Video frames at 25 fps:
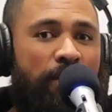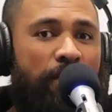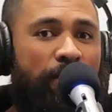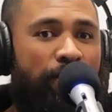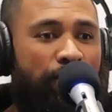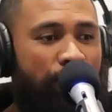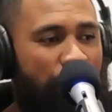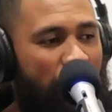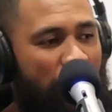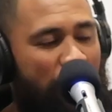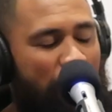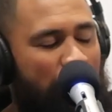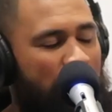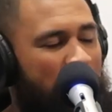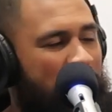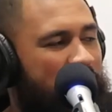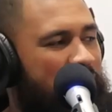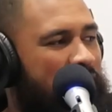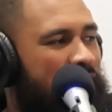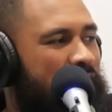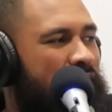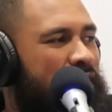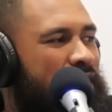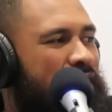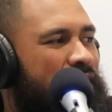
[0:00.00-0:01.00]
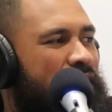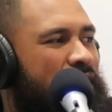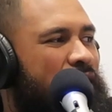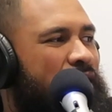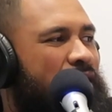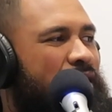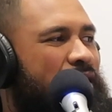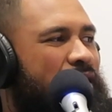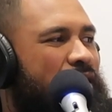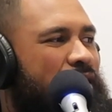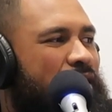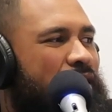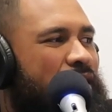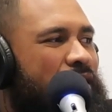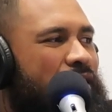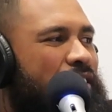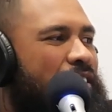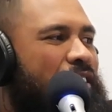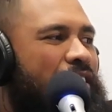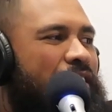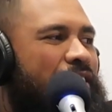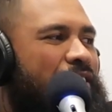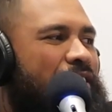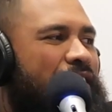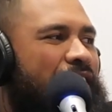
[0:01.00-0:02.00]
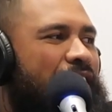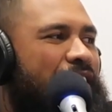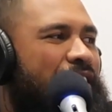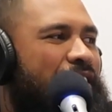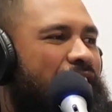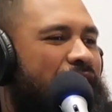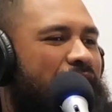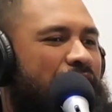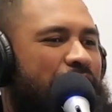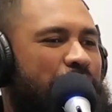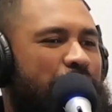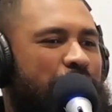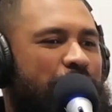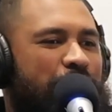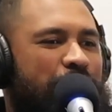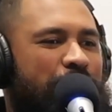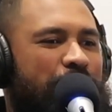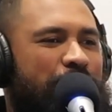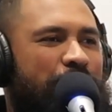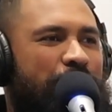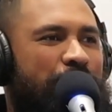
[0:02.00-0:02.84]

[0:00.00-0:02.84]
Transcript: family, and